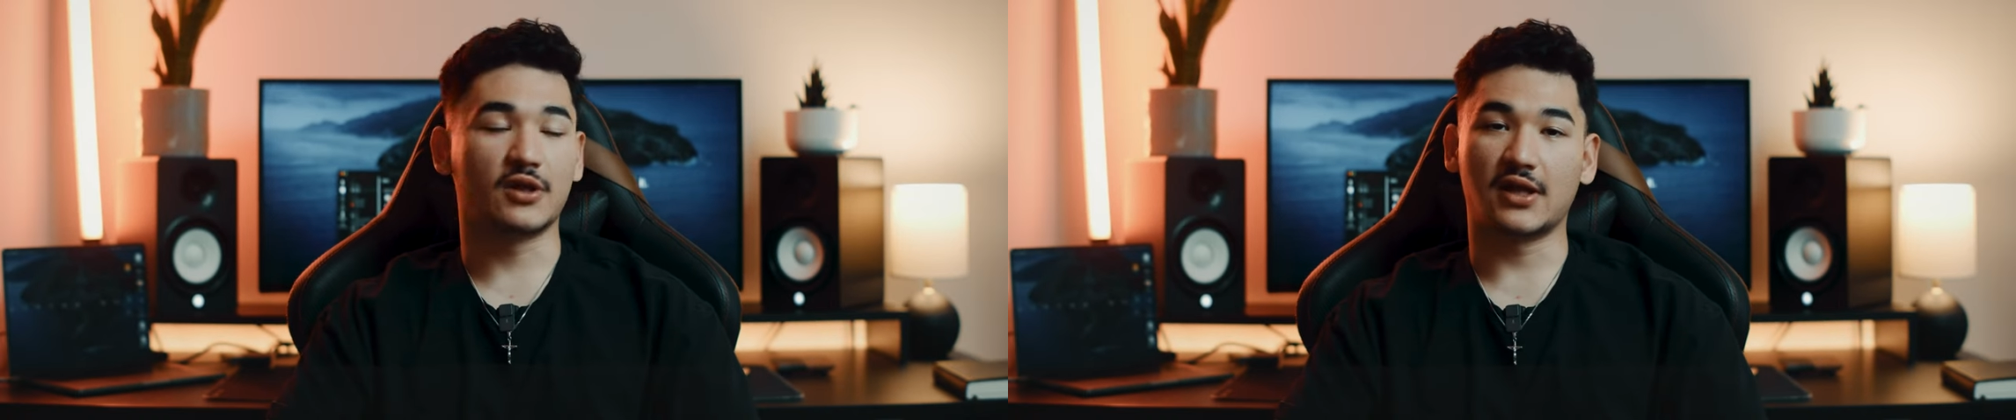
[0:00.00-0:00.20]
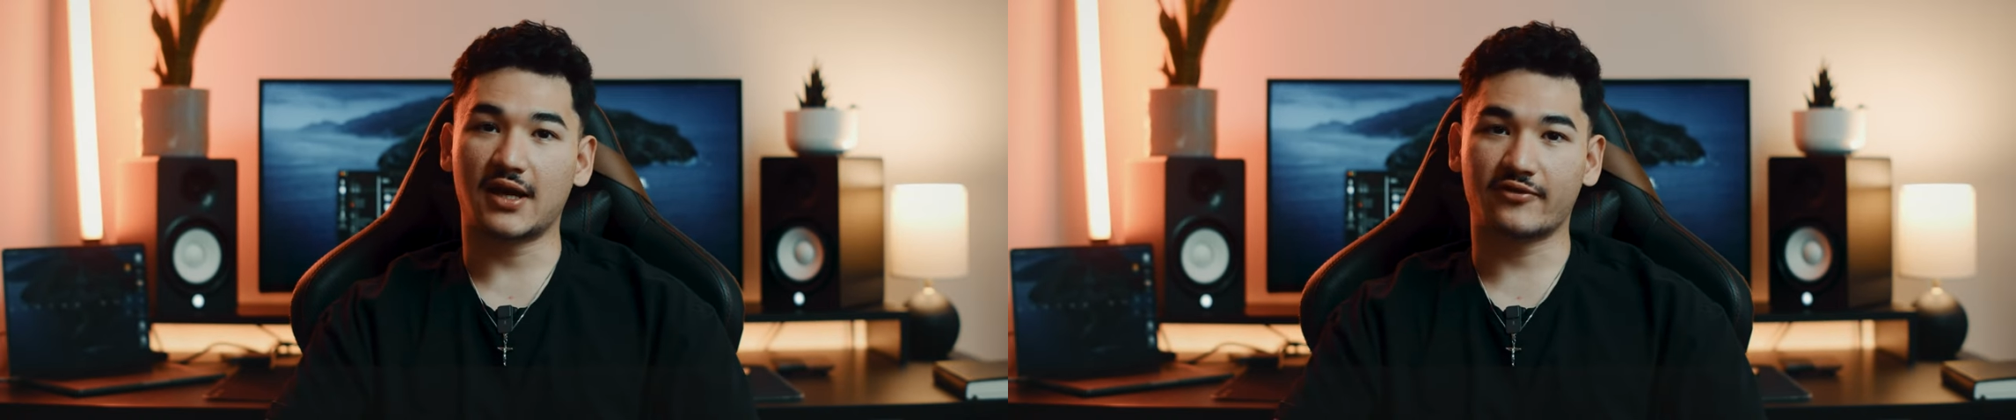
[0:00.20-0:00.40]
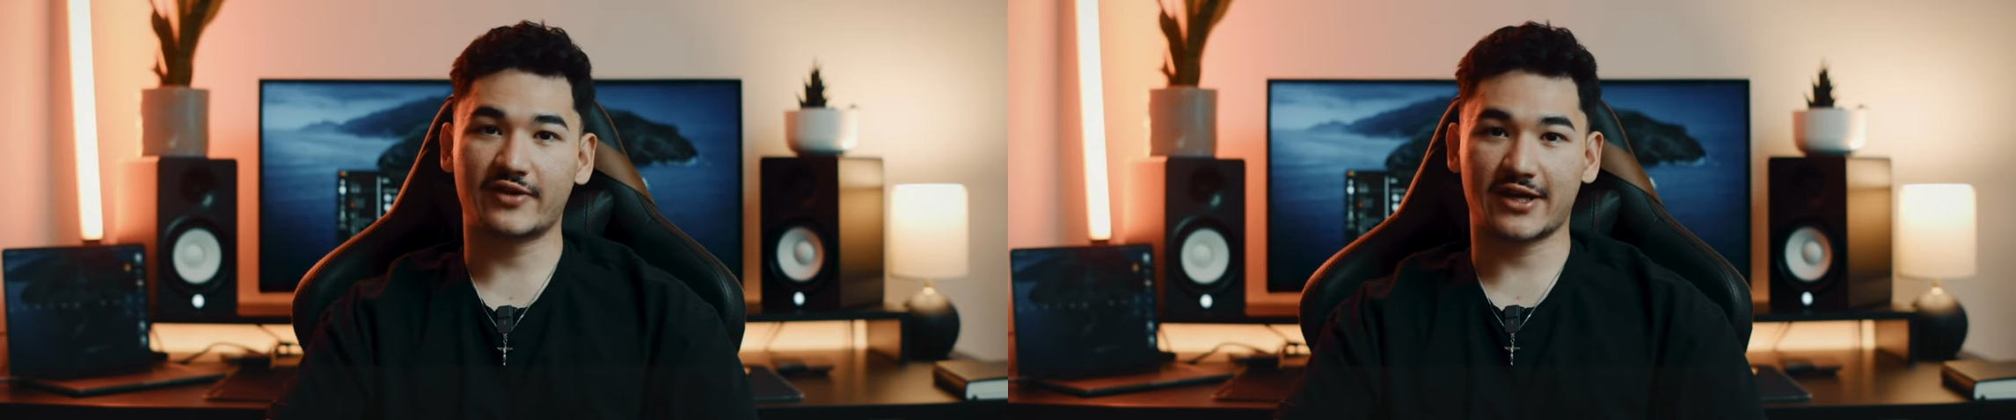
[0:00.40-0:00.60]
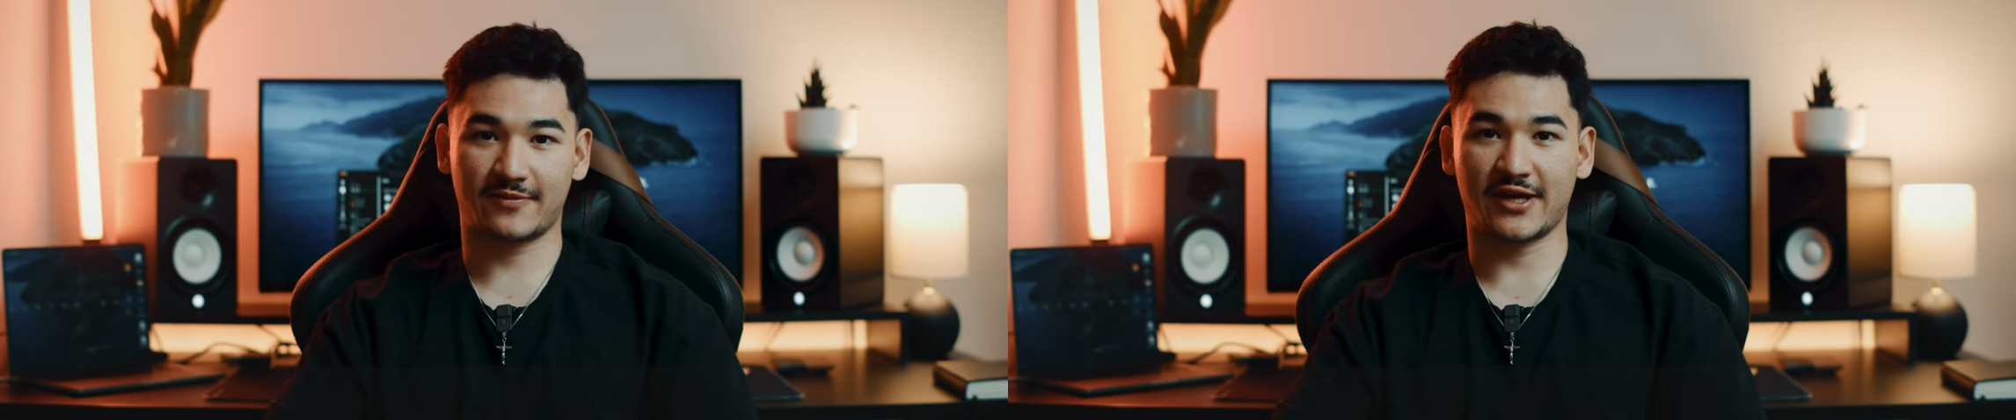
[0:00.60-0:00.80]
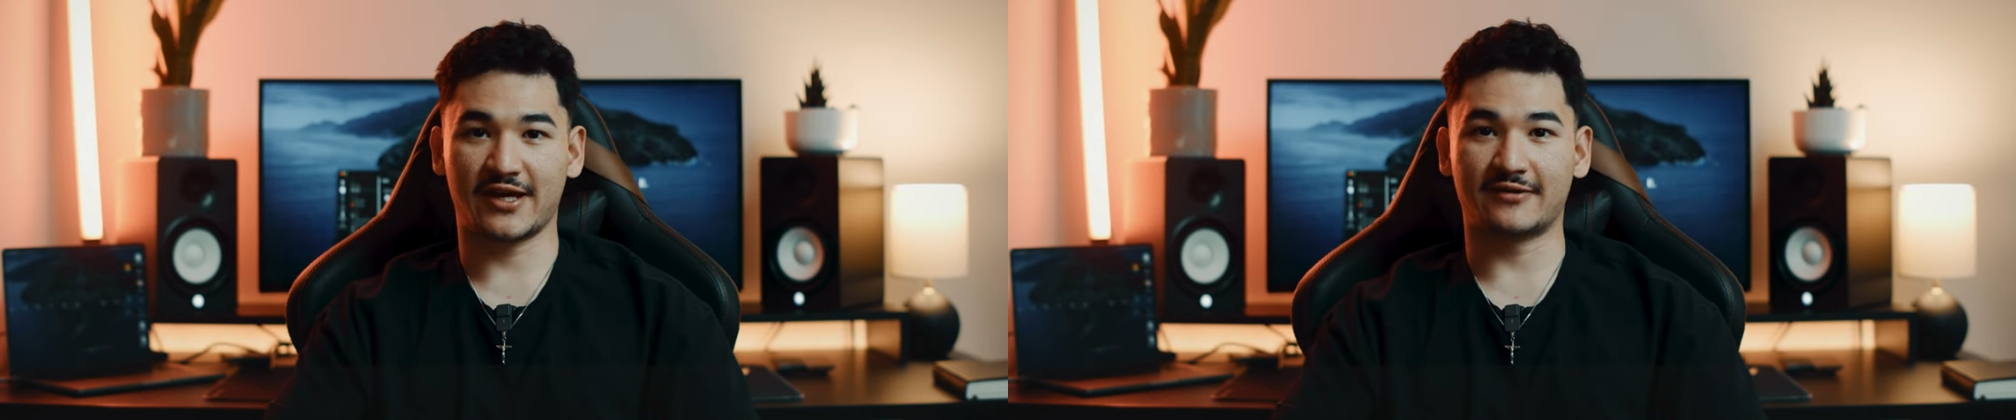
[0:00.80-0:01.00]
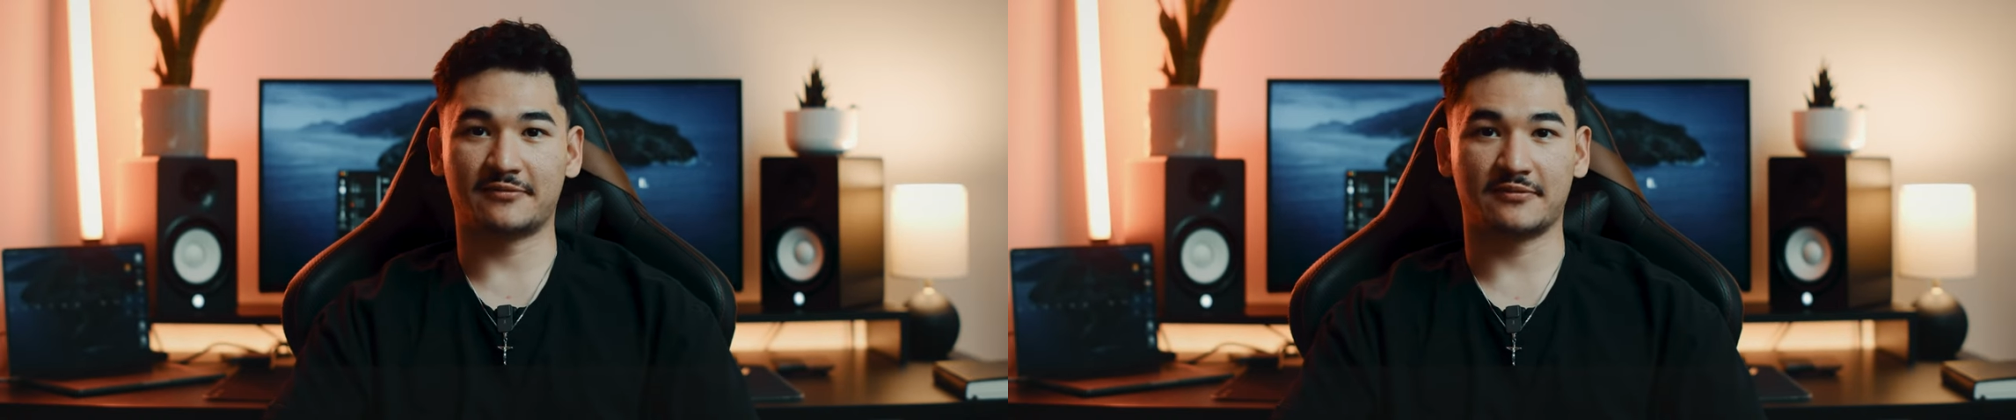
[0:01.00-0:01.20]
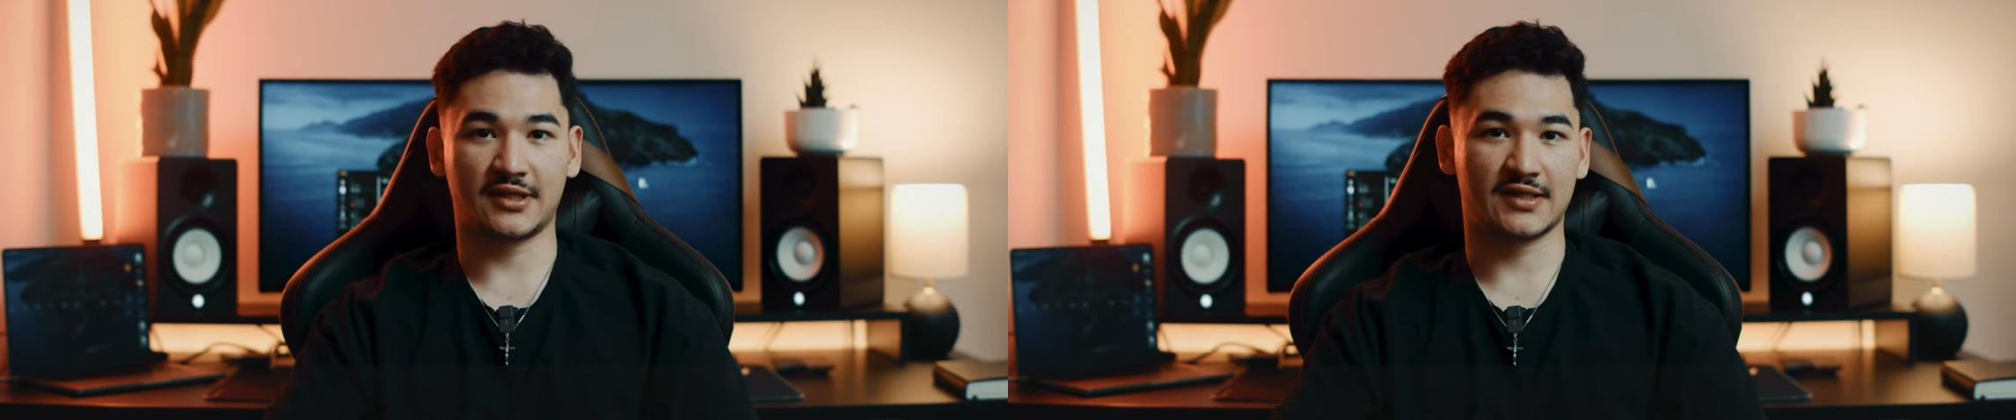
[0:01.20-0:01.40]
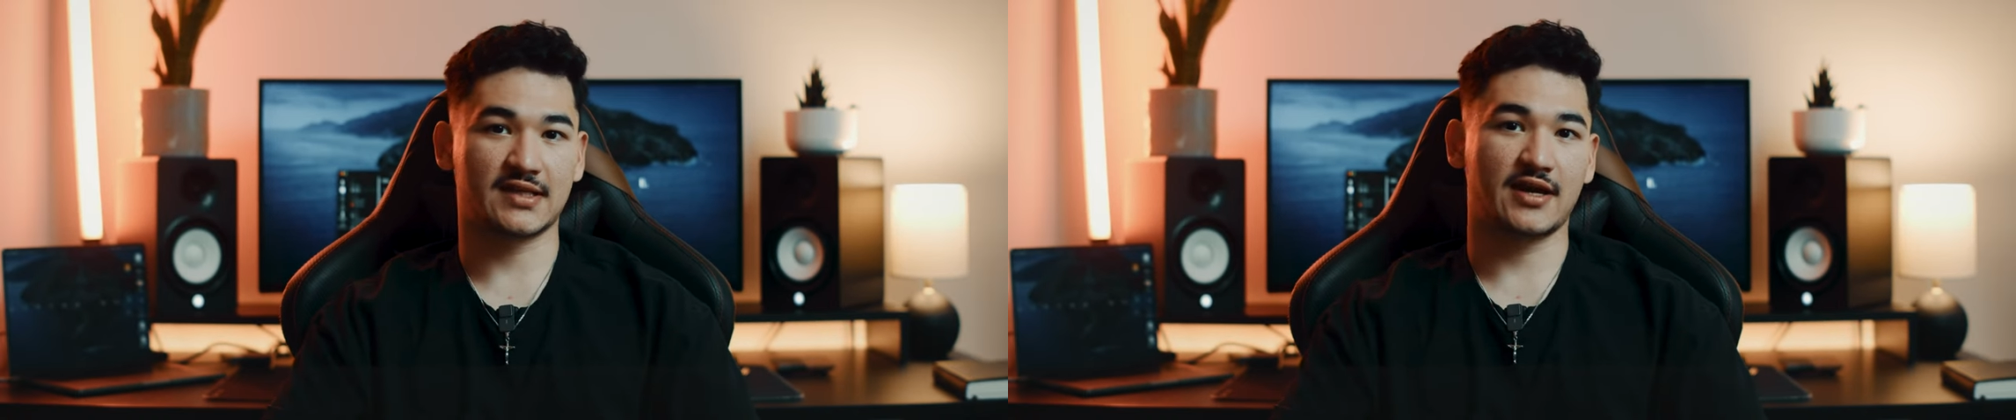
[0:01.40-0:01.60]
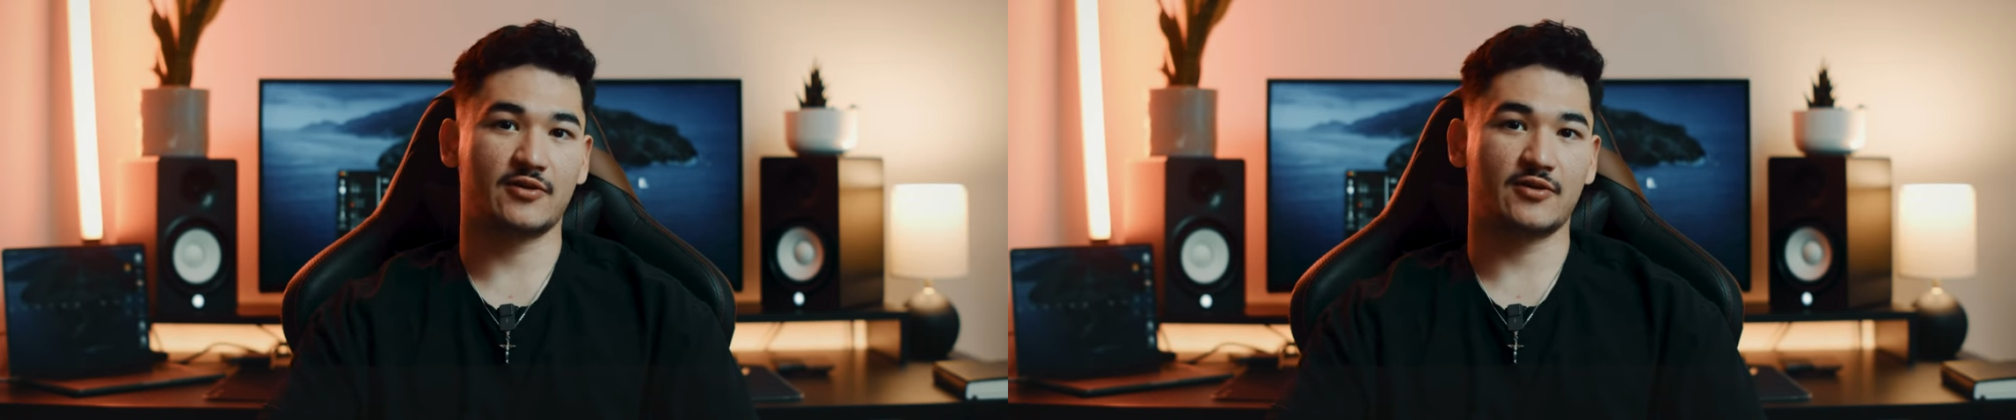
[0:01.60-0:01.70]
a lot of neck pain because I